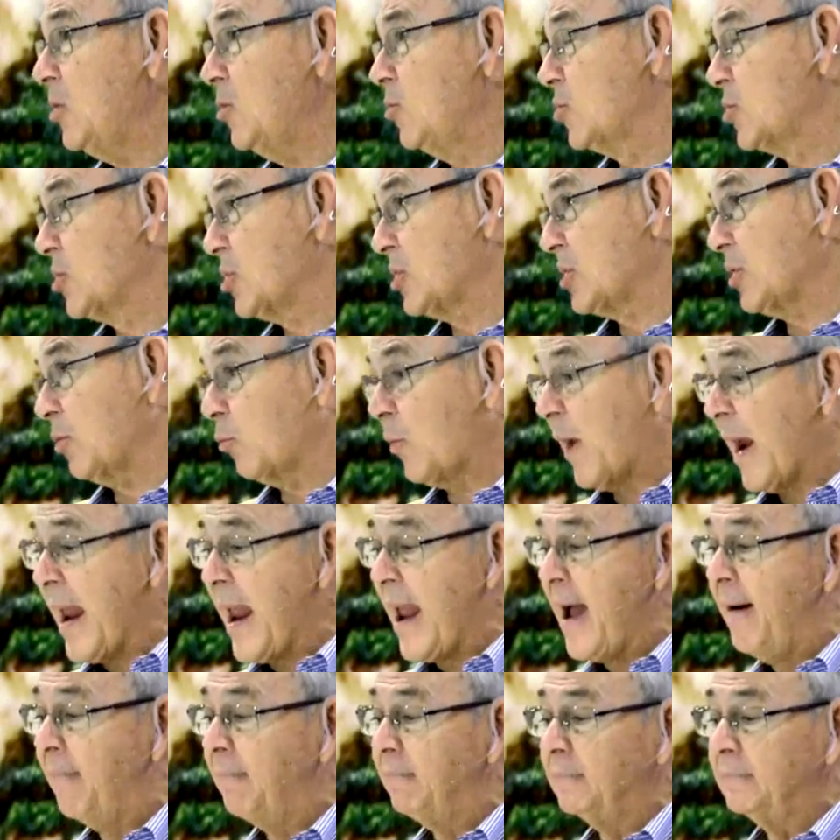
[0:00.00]
he uses a
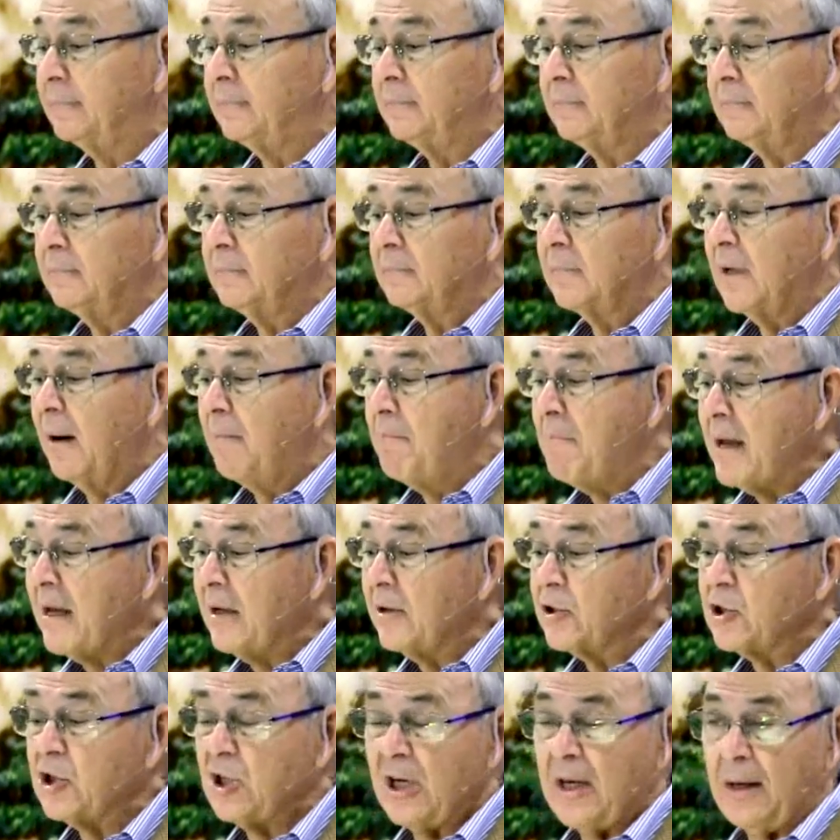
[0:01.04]
ram, a
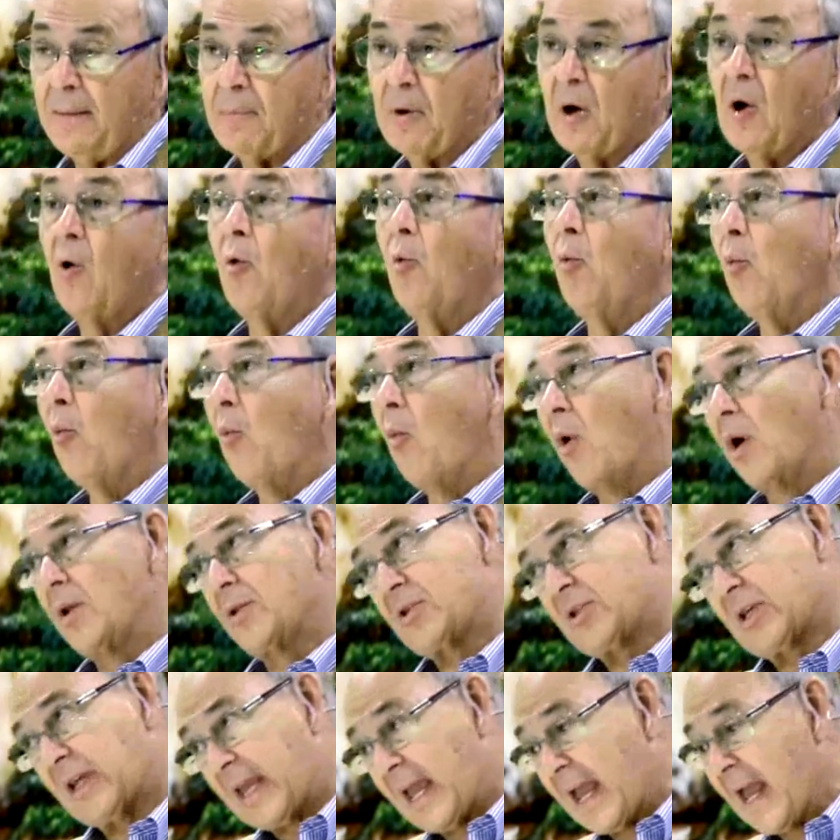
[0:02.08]
male sheep.
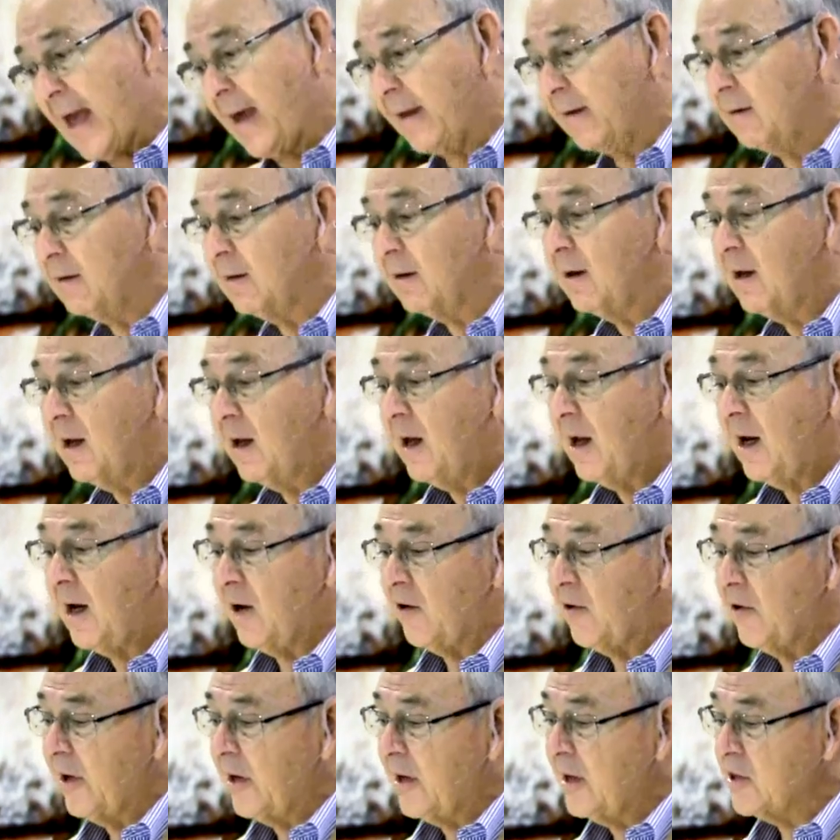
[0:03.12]
Once again,
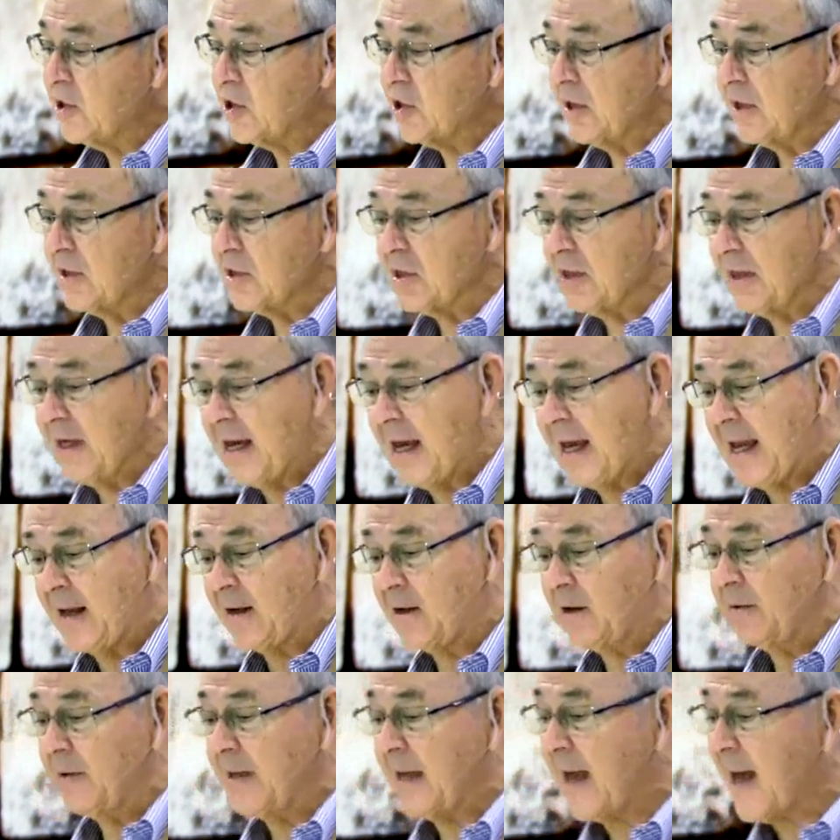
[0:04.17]
Aaron and his sons lay
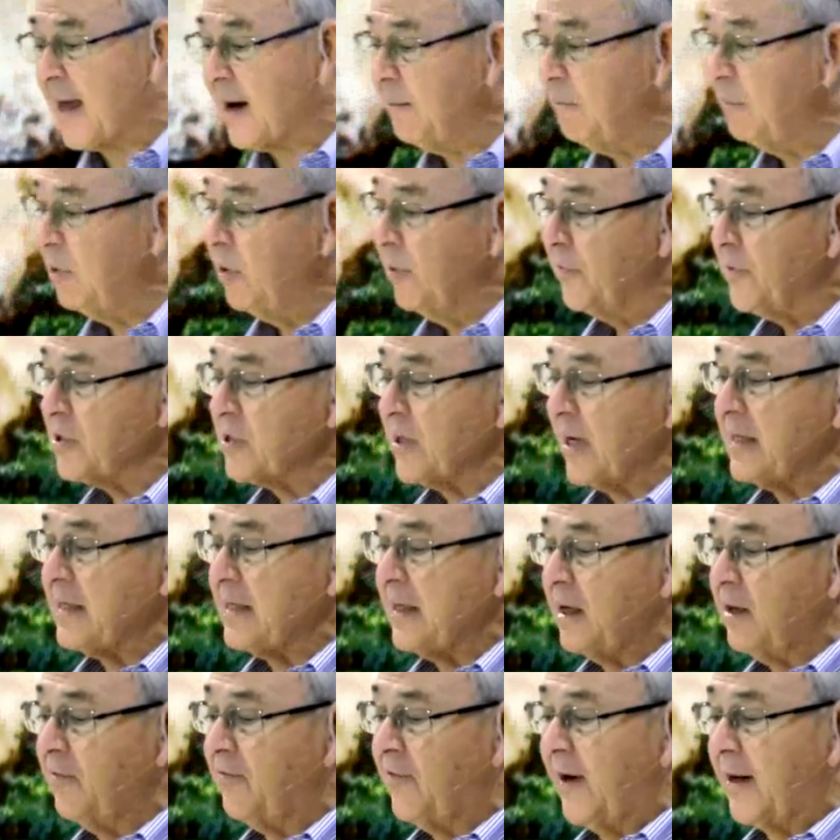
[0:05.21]
hand on the animal, thus
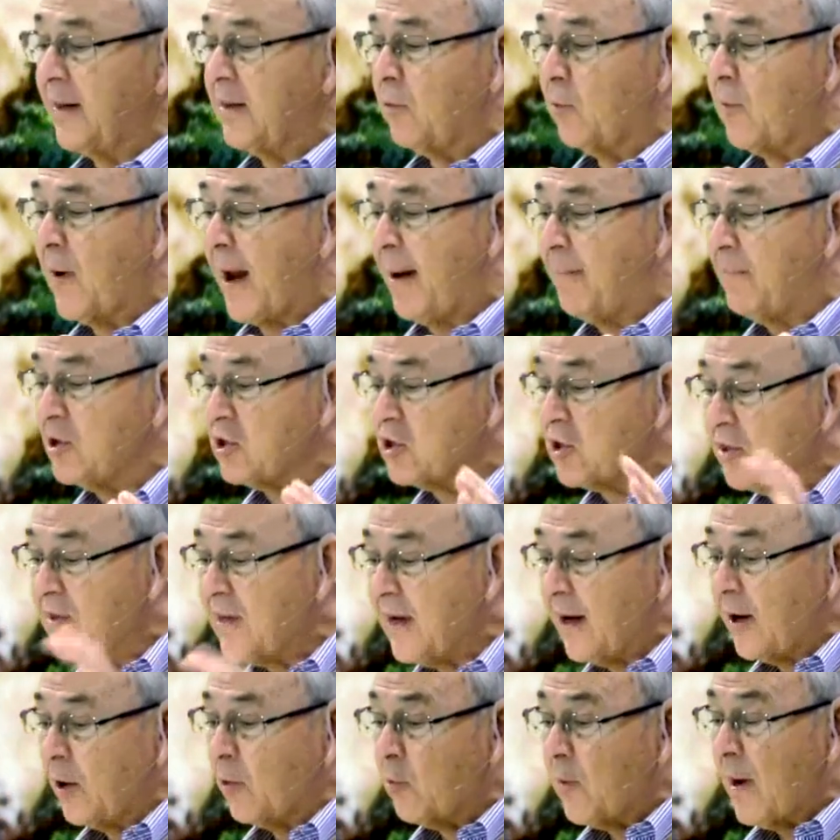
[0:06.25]
identifying the ram as
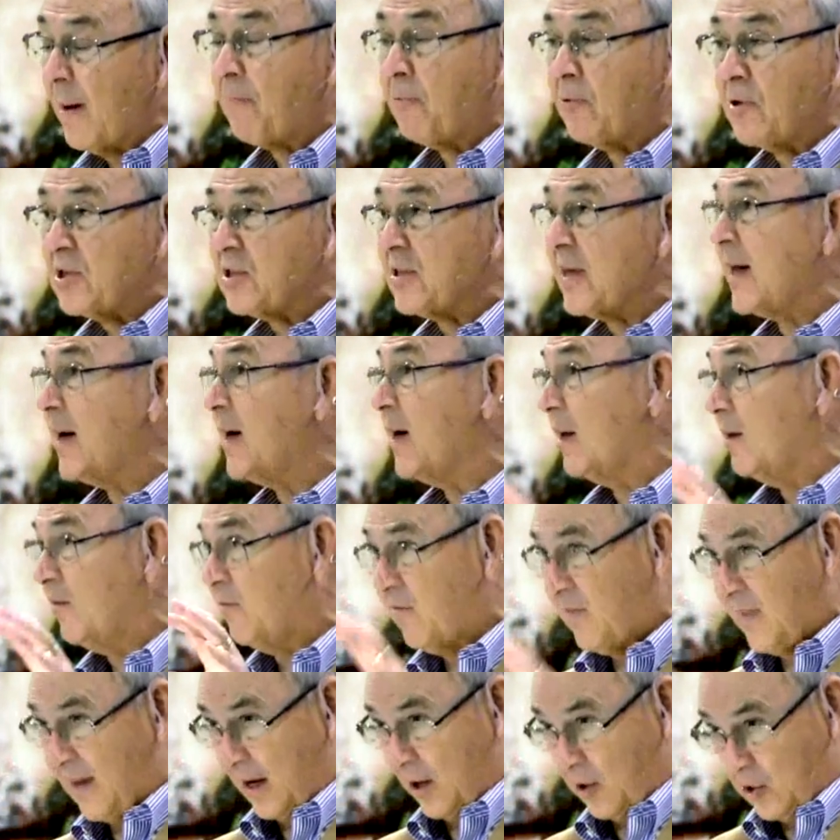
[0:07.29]
their
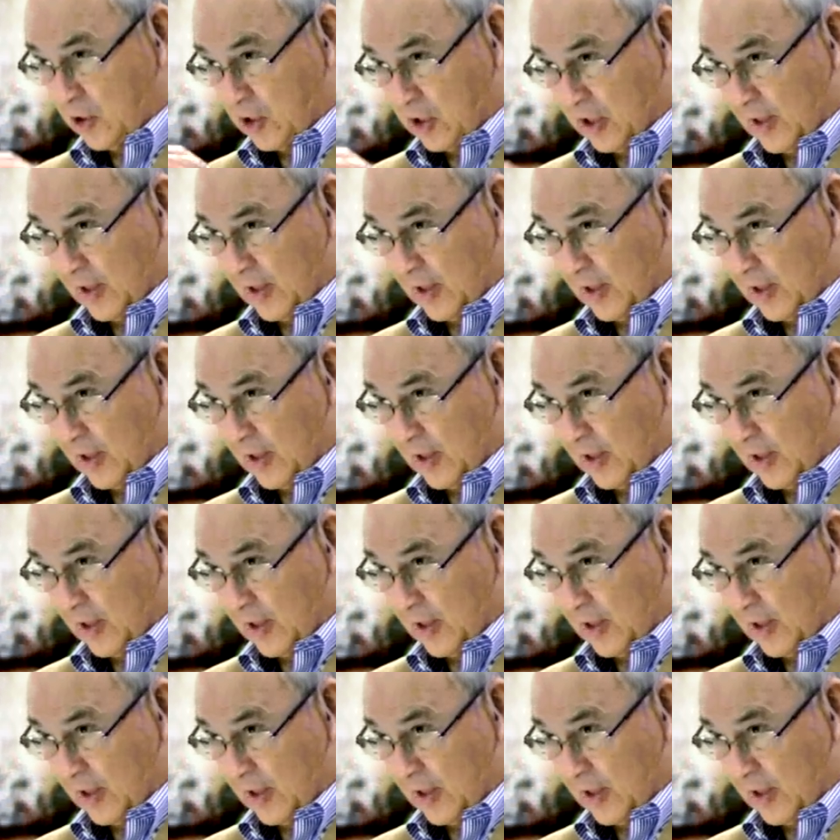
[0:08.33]
representative, their